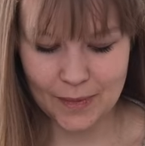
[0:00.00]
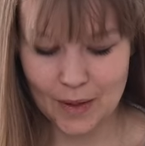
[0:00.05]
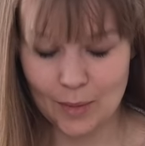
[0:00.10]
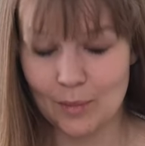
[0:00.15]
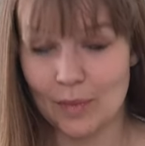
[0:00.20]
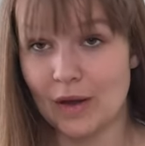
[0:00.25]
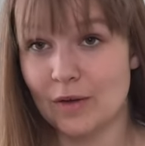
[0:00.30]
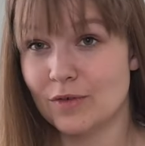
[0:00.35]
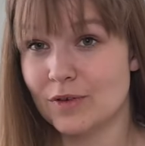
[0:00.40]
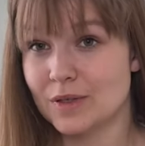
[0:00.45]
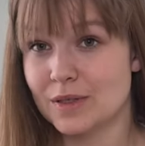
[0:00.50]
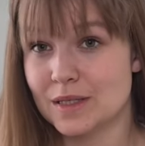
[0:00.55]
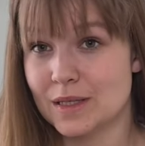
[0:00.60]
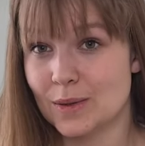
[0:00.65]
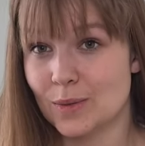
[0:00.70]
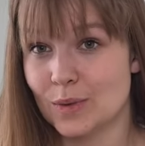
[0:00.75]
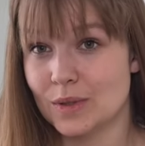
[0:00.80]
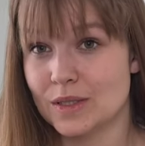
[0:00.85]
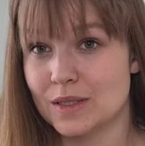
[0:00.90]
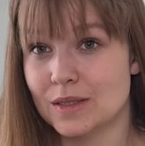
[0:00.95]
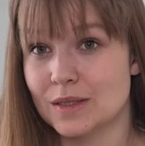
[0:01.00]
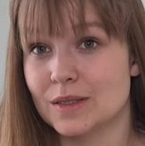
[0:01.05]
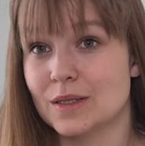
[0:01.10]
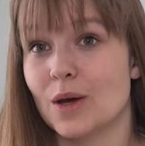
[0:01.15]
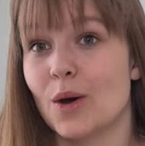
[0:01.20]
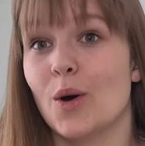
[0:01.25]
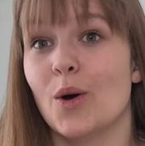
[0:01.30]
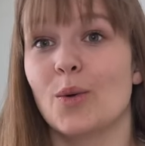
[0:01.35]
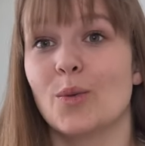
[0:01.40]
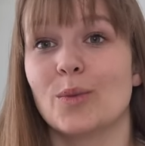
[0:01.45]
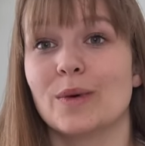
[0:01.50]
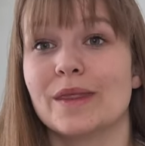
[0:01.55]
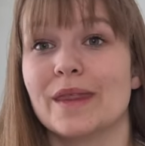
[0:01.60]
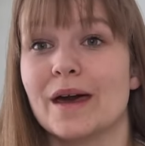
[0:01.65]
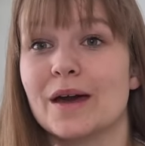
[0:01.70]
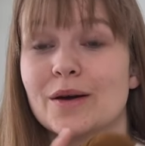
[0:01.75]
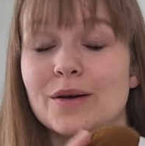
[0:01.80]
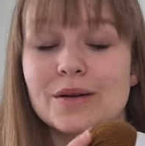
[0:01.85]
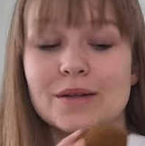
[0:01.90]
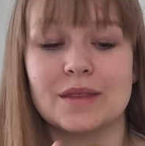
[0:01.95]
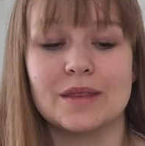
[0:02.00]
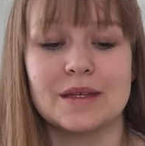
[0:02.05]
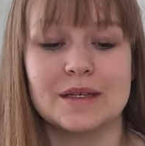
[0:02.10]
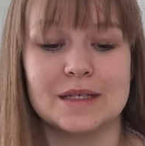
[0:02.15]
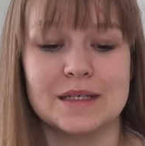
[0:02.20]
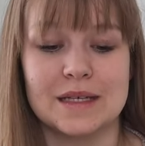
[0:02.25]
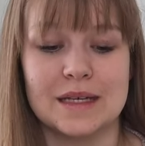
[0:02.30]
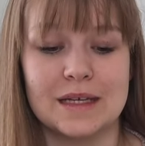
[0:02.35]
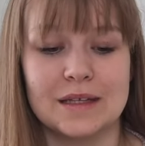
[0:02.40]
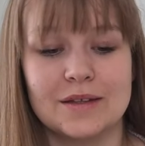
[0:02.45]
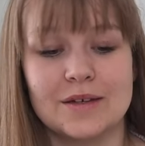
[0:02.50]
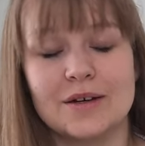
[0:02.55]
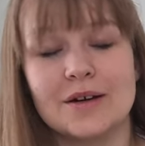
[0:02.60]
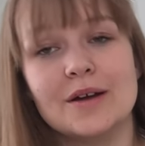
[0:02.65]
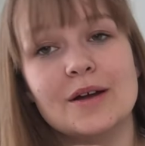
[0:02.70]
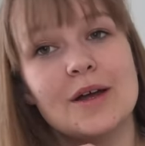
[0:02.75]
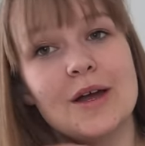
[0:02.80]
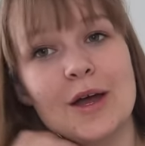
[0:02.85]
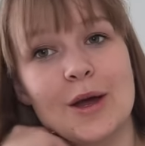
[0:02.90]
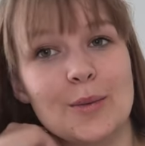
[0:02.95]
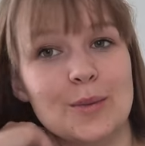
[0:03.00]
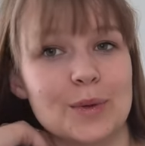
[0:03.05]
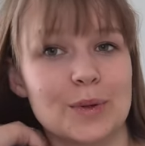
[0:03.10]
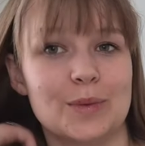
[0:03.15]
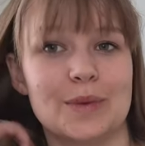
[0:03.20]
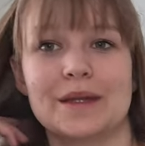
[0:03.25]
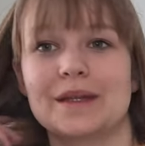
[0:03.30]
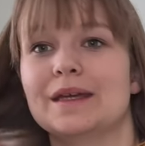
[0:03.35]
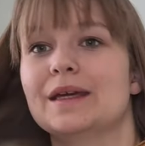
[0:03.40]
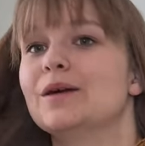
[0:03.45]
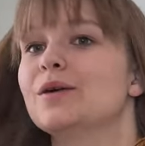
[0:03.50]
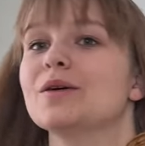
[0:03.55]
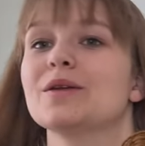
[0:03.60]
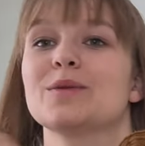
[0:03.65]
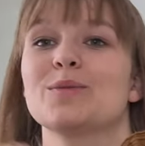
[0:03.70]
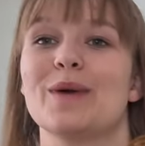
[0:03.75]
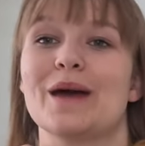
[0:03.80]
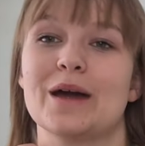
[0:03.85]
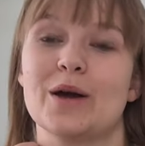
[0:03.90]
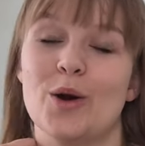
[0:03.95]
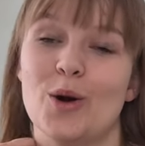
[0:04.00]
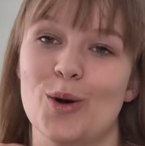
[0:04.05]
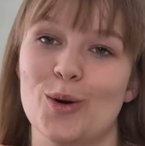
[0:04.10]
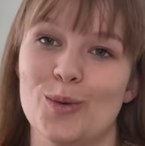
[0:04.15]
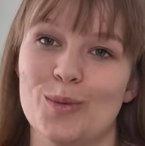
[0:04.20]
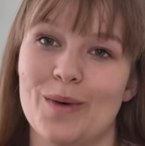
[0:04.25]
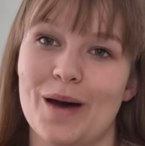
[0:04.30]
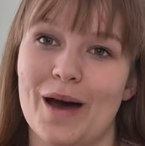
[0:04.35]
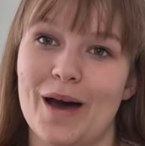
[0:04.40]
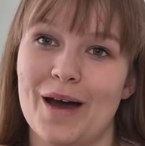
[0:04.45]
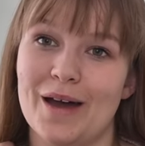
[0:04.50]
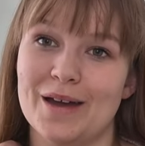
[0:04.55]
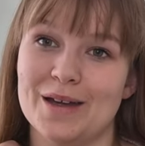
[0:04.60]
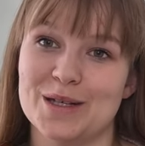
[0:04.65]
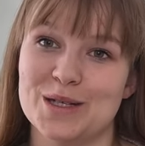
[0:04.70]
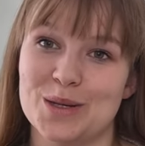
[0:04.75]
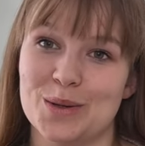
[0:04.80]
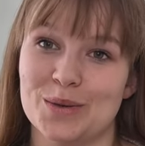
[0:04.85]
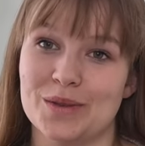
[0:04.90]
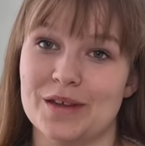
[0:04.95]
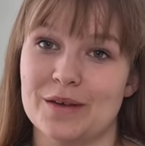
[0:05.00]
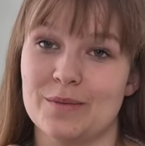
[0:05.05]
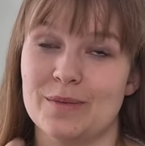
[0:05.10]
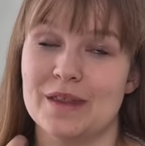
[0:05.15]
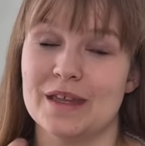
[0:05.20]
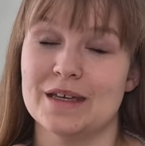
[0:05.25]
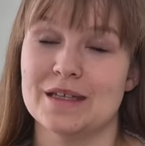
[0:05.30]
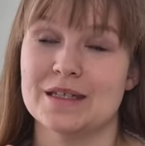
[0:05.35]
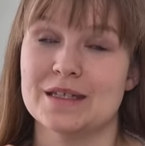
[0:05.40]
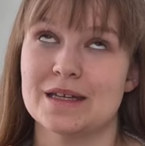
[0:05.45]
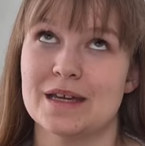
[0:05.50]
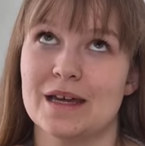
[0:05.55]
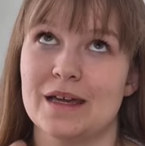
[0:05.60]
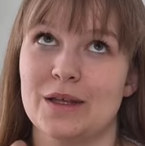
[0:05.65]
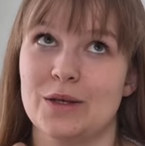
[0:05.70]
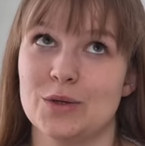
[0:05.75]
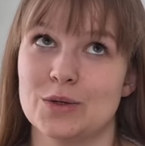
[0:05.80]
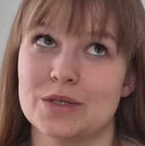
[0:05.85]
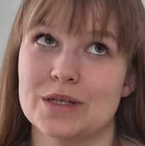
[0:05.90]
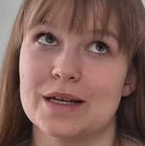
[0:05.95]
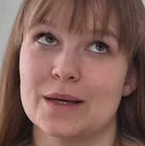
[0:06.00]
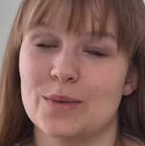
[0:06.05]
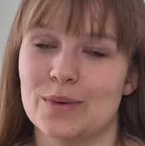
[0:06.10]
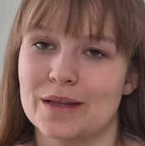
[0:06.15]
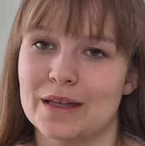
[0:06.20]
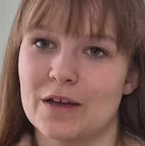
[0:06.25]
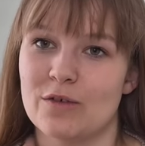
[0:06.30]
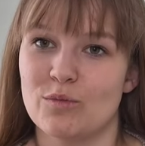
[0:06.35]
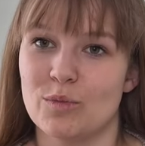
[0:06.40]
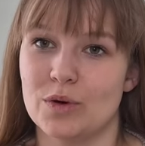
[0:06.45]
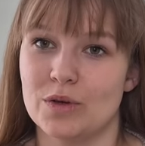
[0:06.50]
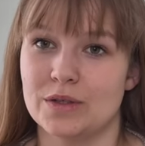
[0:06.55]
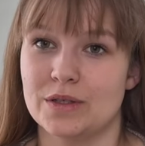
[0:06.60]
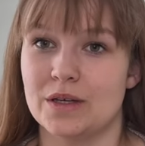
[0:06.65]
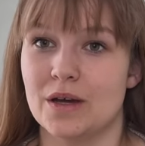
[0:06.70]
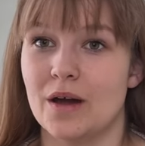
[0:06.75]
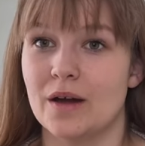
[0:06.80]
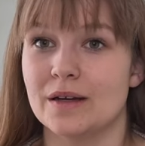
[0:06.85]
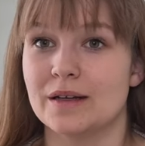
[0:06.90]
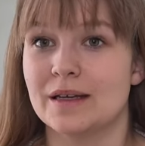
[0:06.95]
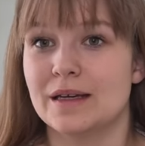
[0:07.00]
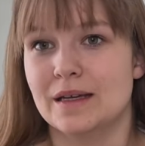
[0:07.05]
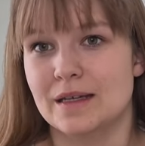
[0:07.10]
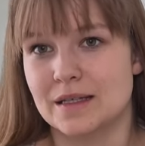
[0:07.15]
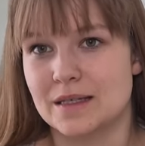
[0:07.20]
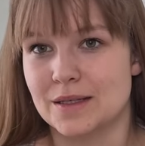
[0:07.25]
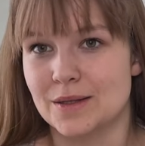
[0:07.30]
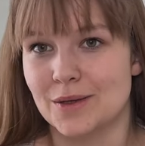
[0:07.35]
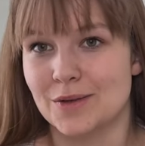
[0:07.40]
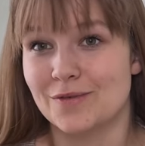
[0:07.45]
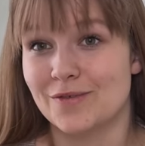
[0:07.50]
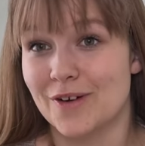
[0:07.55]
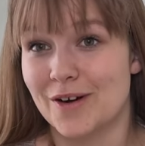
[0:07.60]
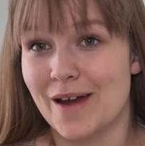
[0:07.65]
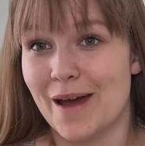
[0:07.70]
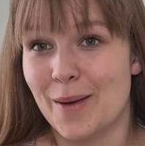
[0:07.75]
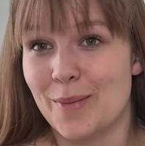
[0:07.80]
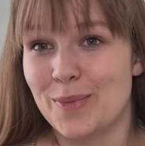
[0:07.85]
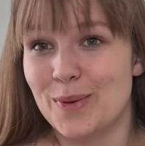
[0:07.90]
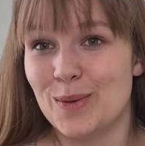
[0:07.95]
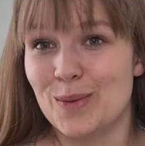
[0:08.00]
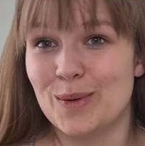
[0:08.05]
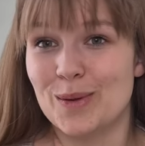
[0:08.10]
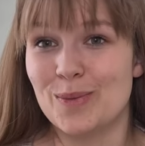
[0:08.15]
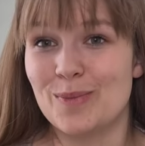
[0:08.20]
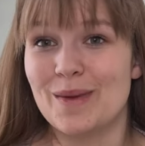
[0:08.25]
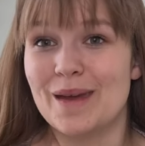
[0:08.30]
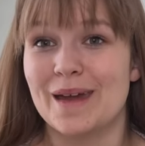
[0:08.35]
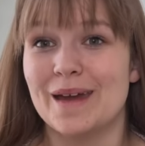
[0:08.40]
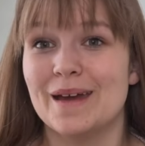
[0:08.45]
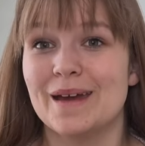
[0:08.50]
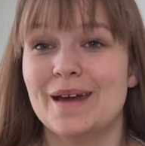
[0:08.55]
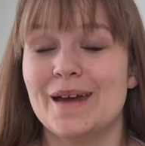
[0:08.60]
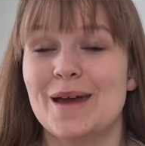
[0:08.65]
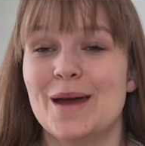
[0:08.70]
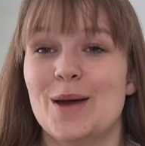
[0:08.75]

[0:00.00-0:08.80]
My fiance wasn't home when I got this either, but when he got back home, I showed him this, and usually when I bought yarn, he's not very happy with me.